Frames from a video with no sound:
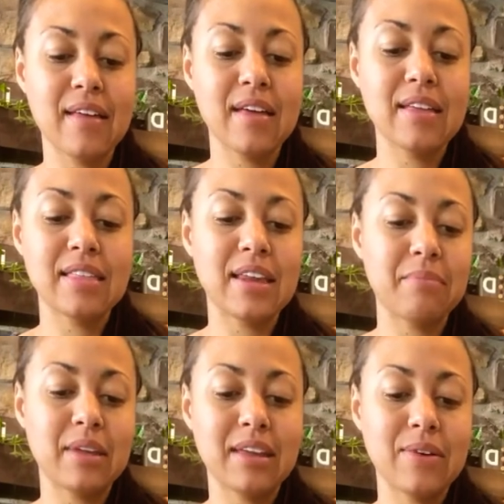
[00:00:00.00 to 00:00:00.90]
Then I'm
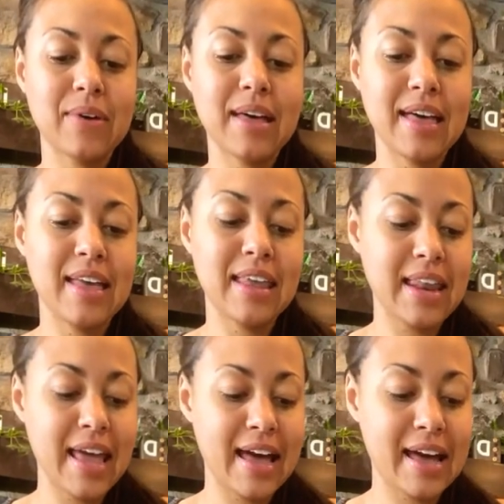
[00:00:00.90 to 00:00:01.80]
gonna go ahead
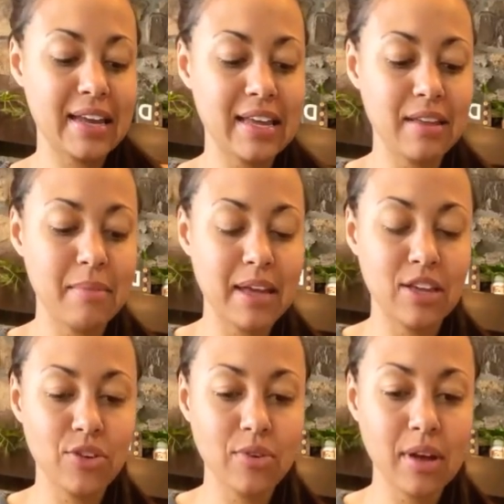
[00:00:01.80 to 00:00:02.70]
and add in my
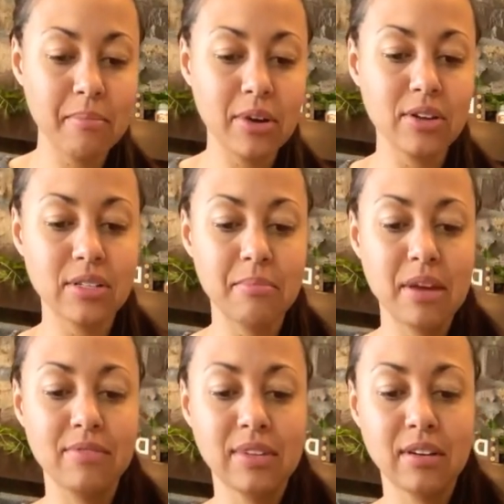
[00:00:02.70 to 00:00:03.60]
cucumbers. I might
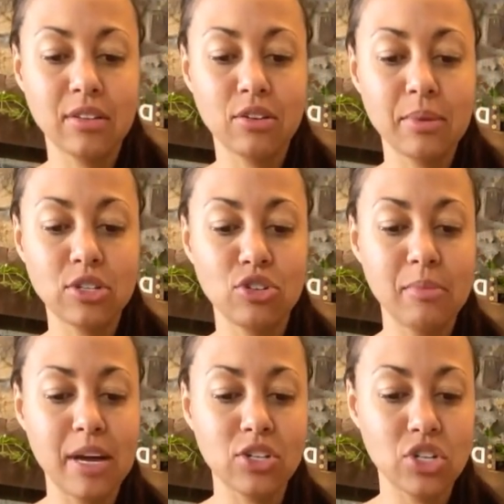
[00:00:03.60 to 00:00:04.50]
have done a little bit too
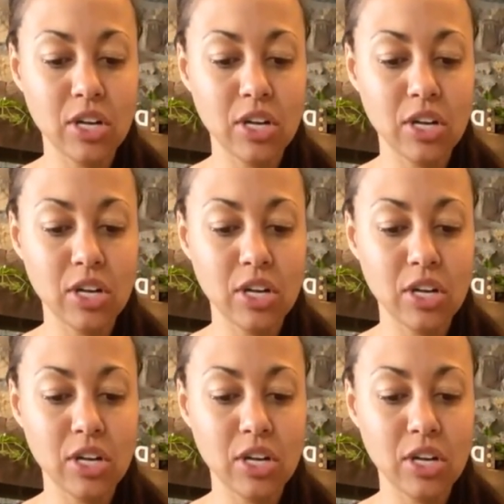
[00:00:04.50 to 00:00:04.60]
much.